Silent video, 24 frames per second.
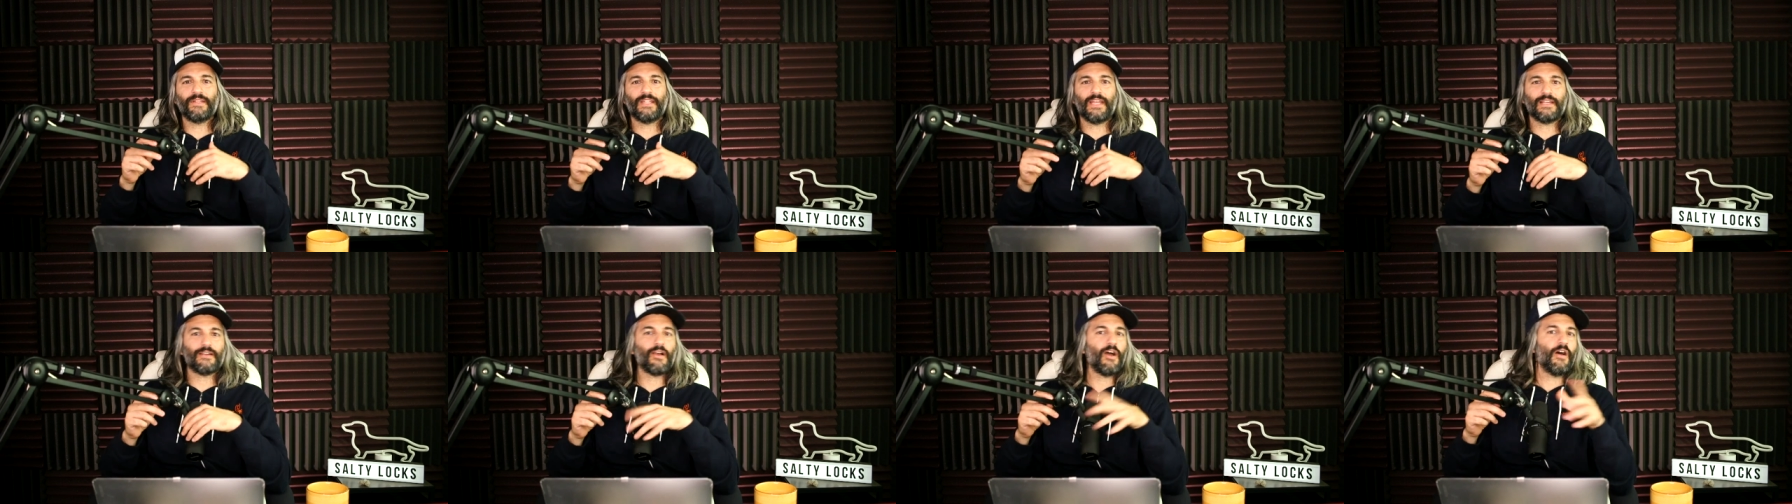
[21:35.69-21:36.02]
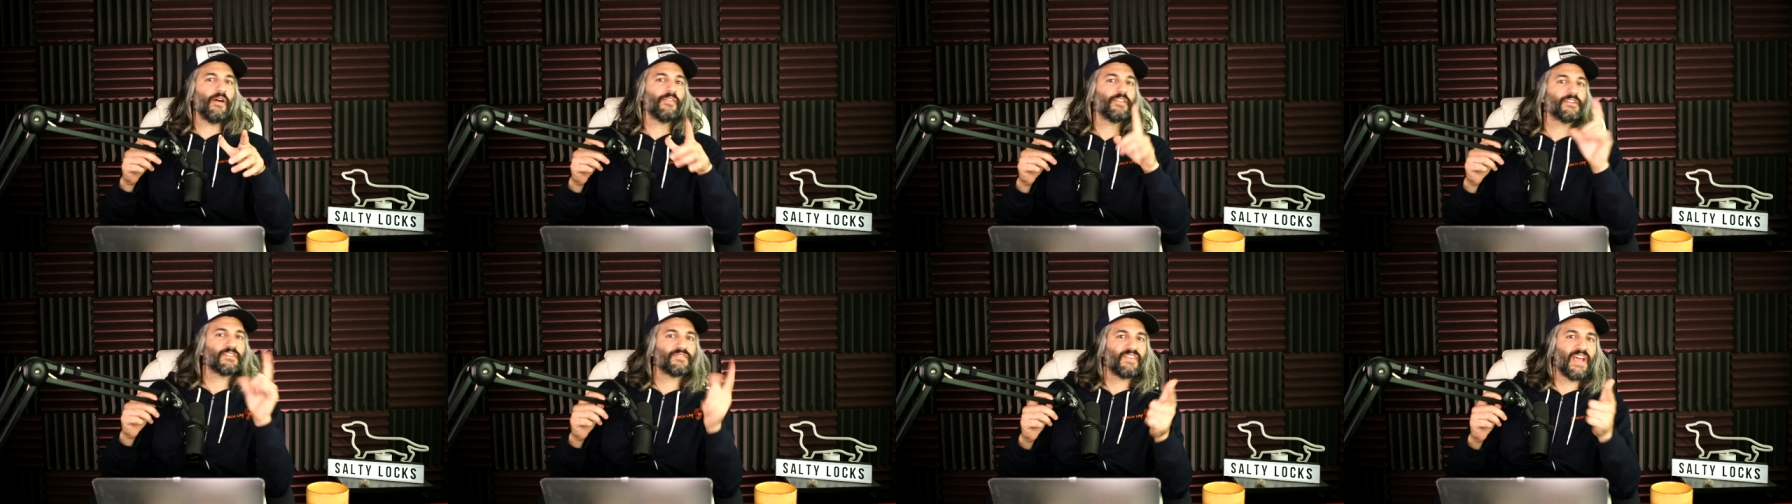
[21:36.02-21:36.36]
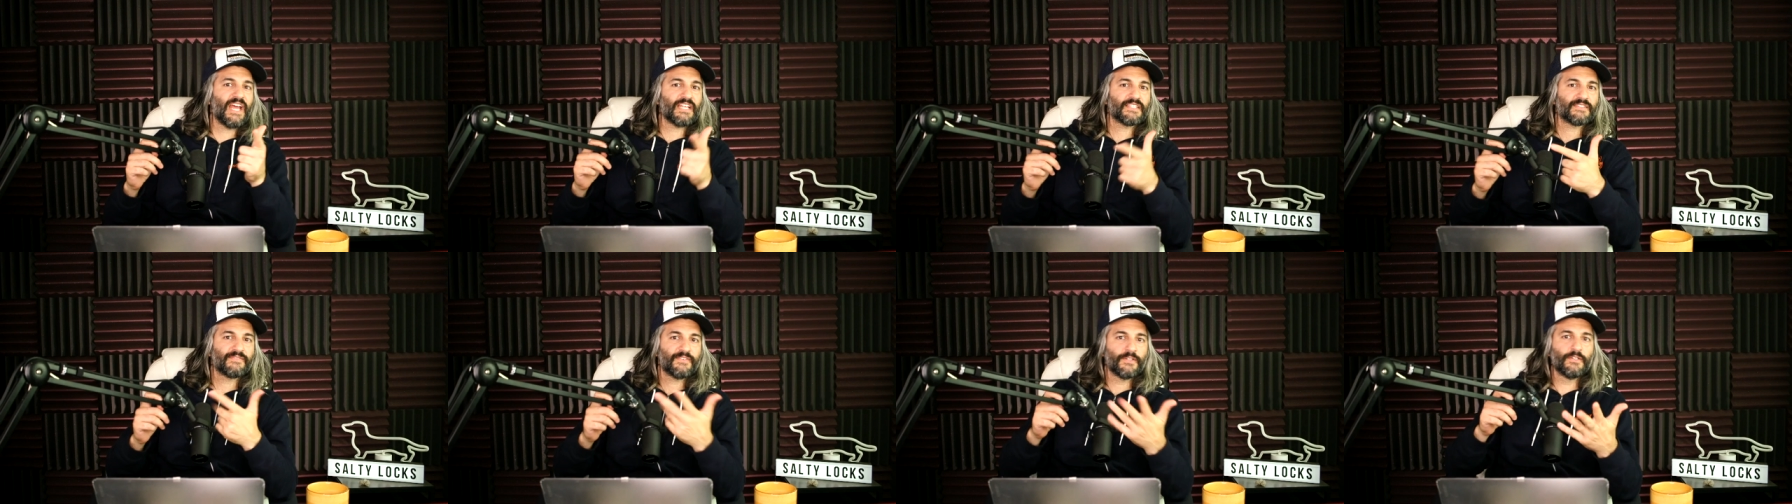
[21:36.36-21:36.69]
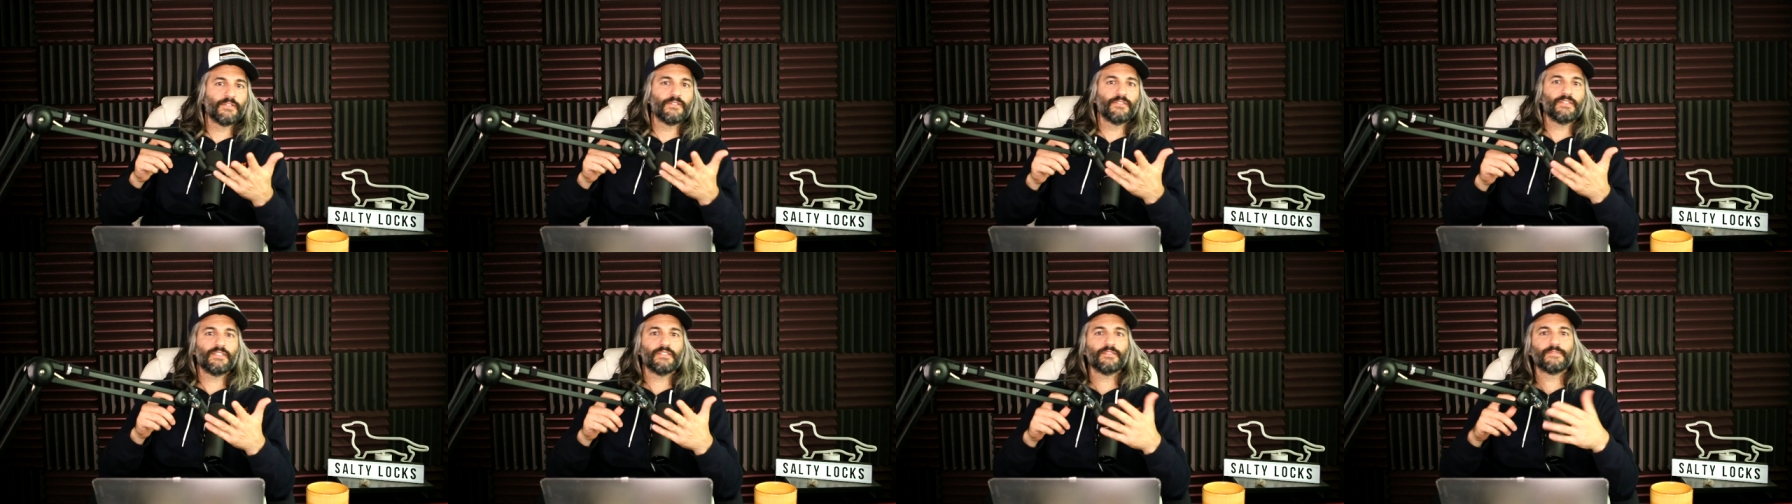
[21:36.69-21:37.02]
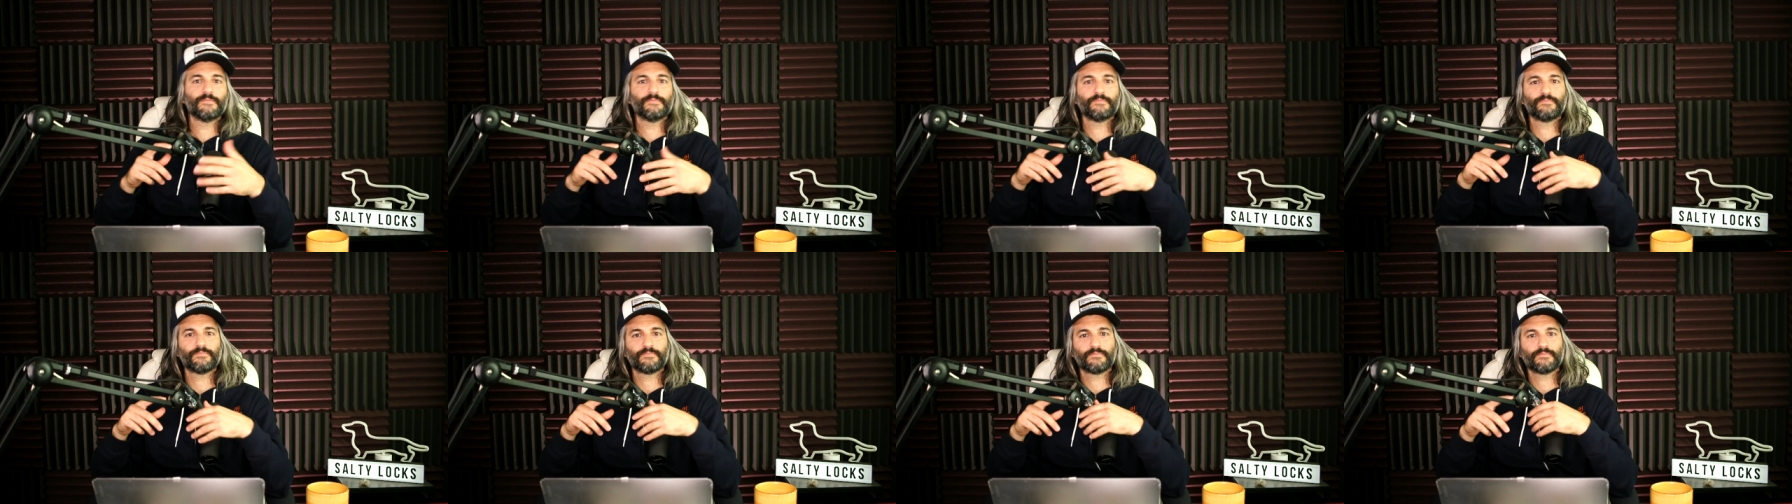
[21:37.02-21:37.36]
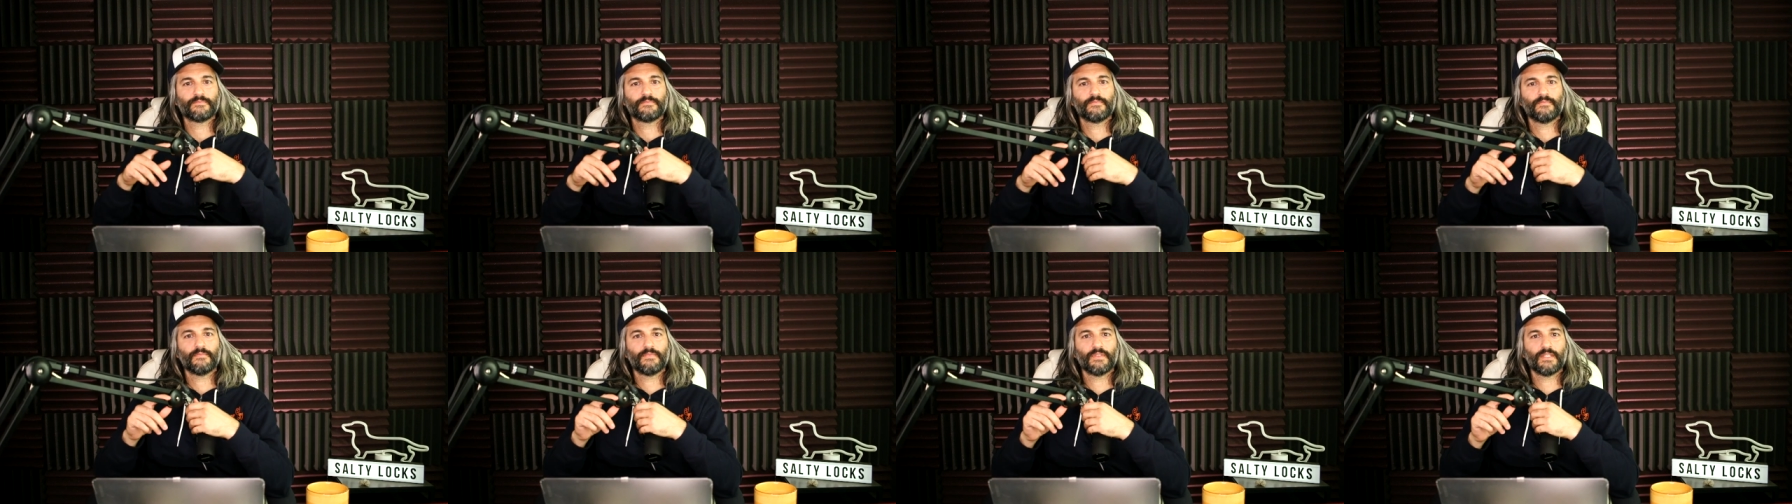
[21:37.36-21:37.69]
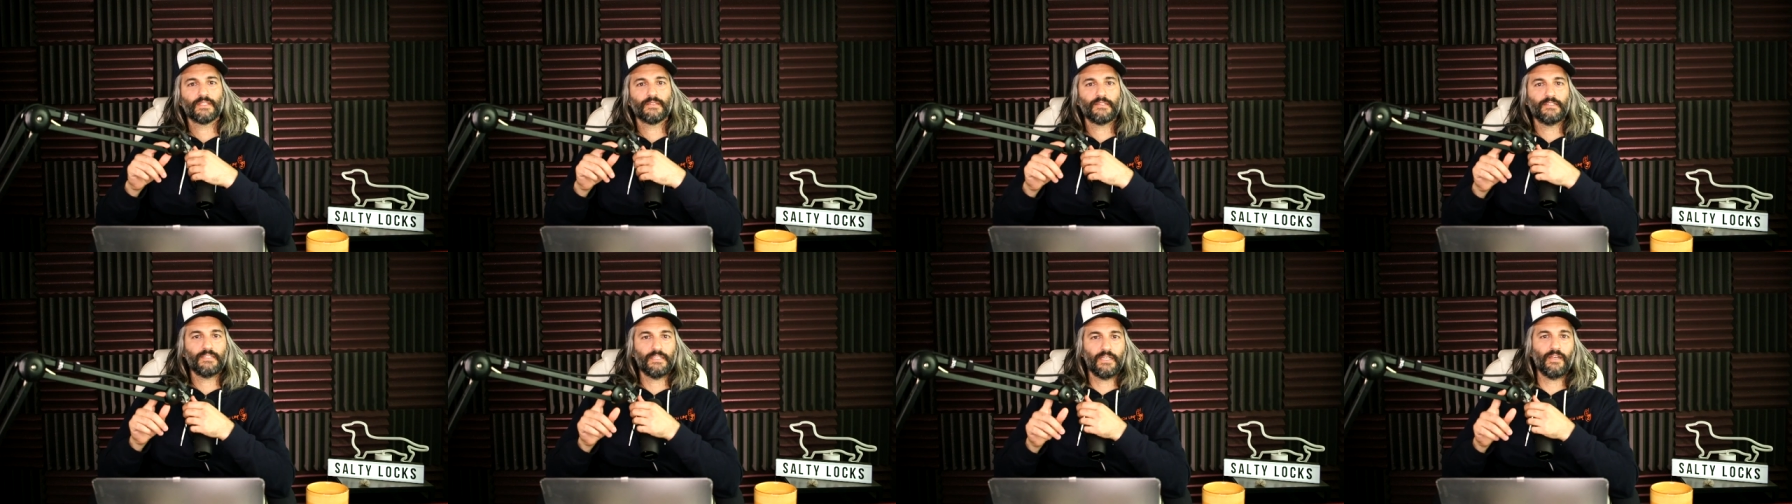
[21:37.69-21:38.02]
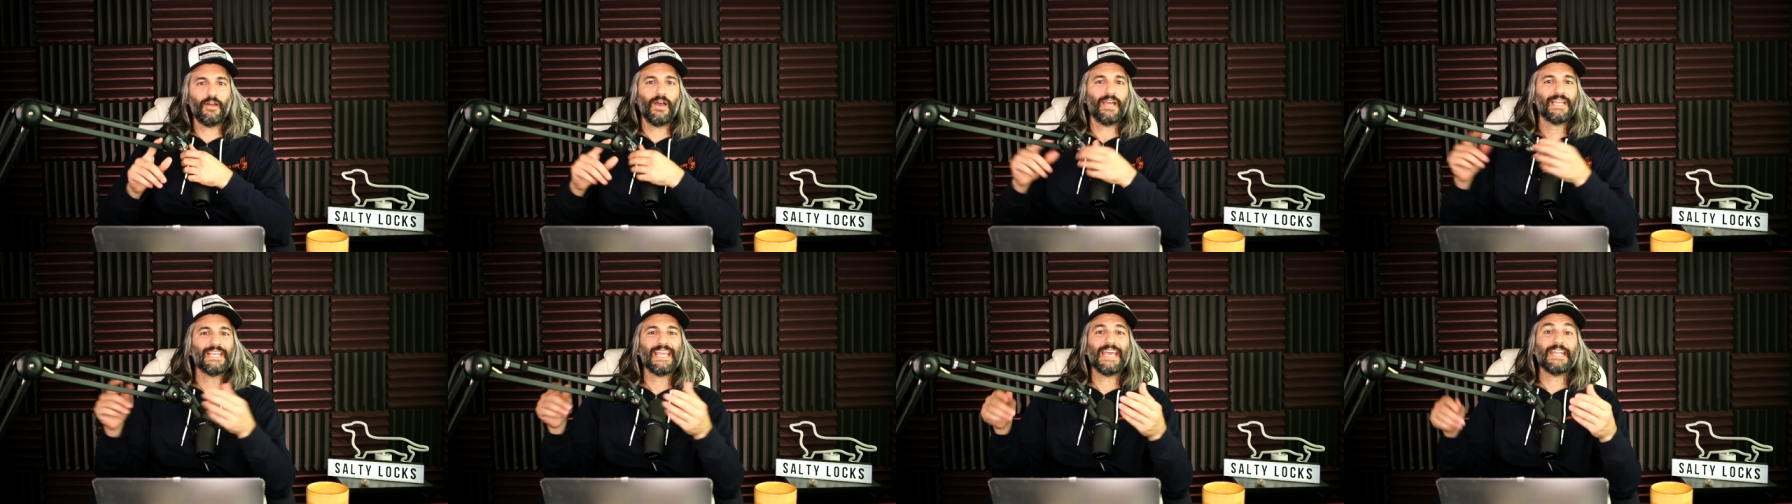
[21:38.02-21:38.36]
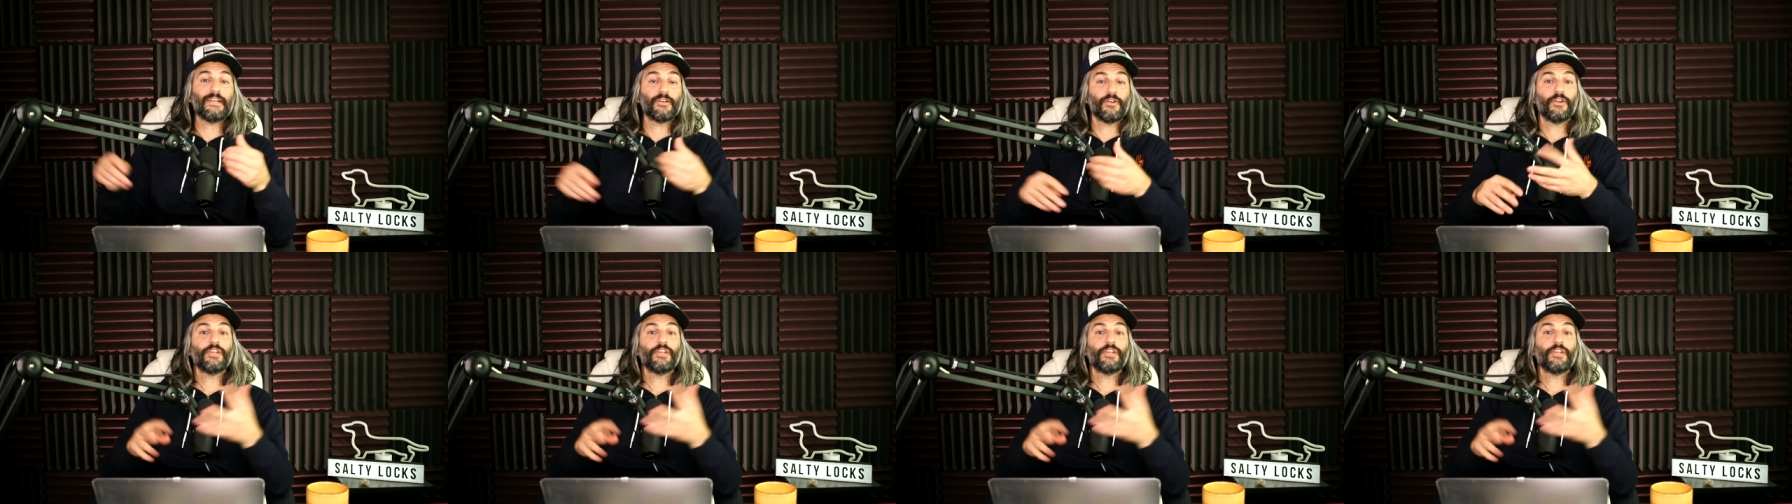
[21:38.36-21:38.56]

Like, oh, there's fast food. I get it.